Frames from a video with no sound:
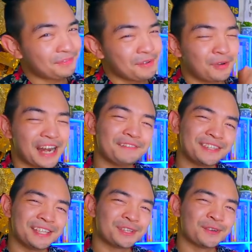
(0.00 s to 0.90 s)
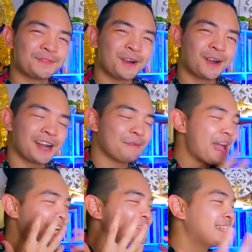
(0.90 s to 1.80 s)
from what I've seen so far, I'm
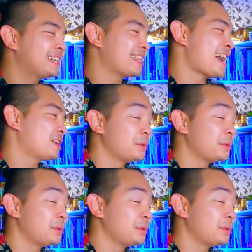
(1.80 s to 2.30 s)
actually glad